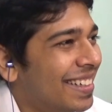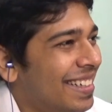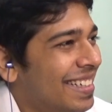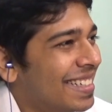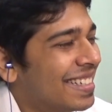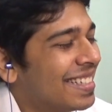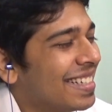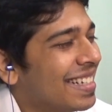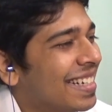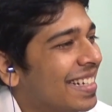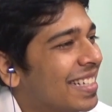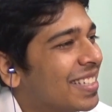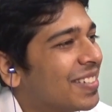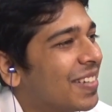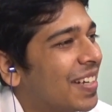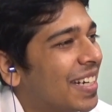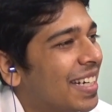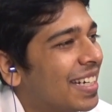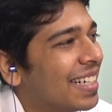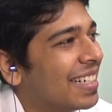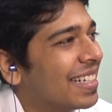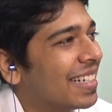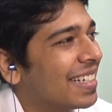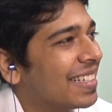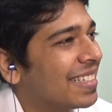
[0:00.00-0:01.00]
So it's very
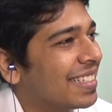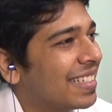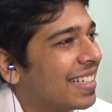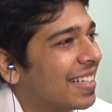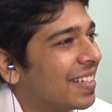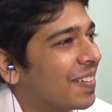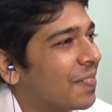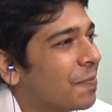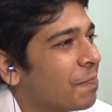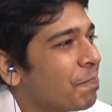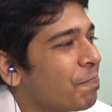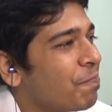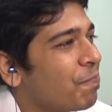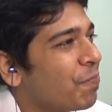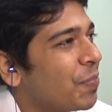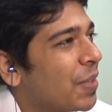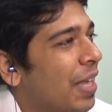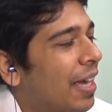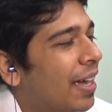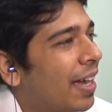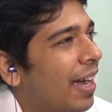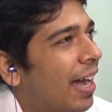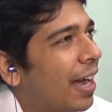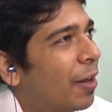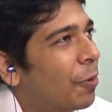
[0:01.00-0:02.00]
interesting.
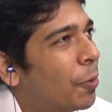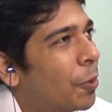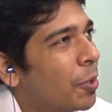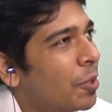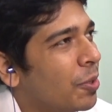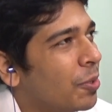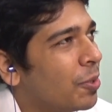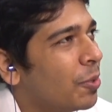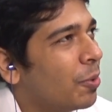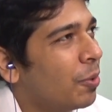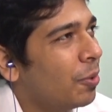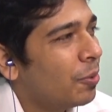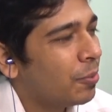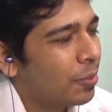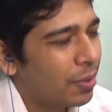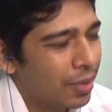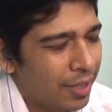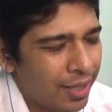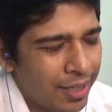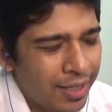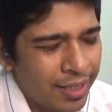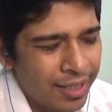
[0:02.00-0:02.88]
I want to know,